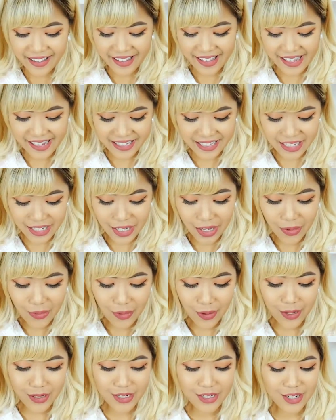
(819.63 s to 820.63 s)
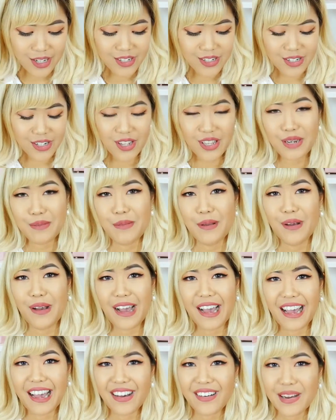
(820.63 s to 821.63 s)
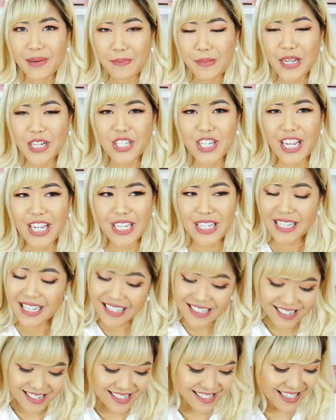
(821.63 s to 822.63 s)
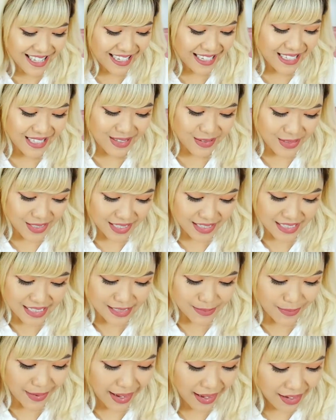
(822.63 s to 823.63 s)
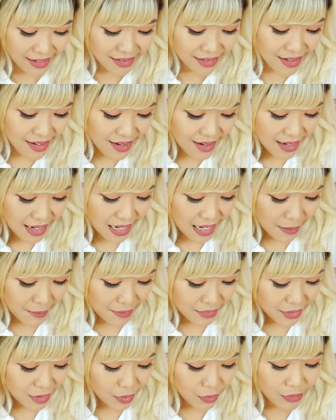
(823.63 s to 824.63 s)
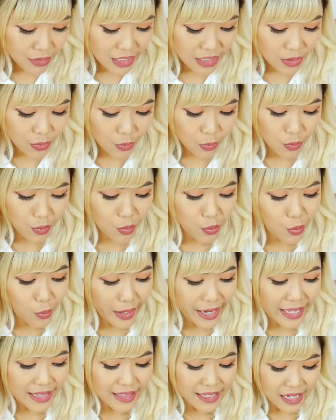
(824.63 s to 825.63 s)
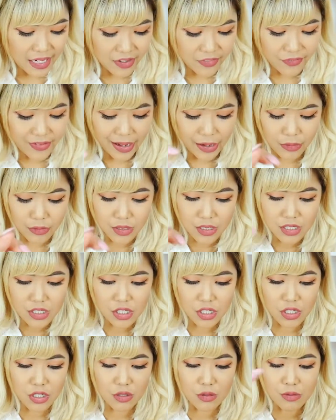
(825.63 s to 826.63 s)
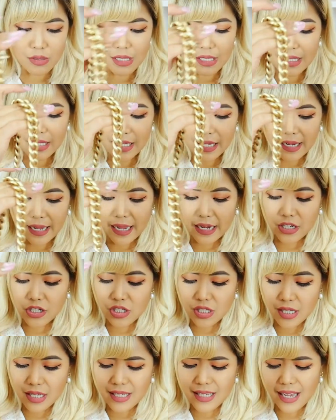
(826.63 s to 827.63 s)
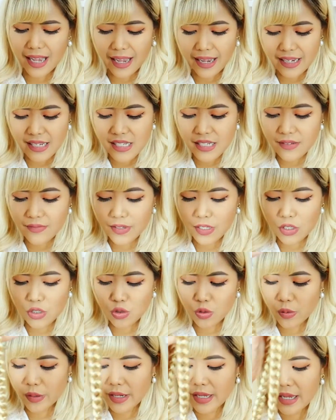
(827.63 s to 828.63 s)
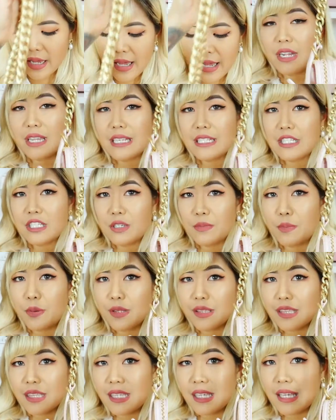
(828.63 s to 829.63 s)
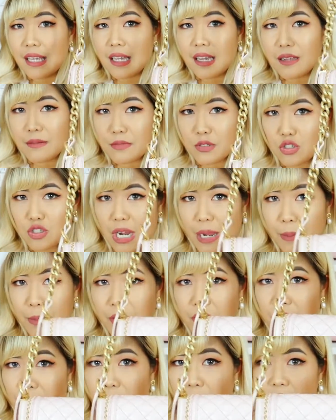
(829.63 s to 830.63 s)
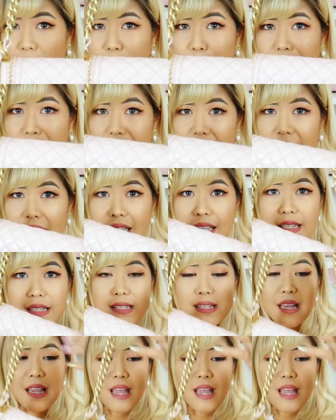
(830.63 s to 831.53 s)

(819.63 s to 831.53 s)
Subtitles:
I could go on and on about how much I dislike using this bag. The only way that I found to use it that I actually kind of enjoy is to put the strap on the bottom like this,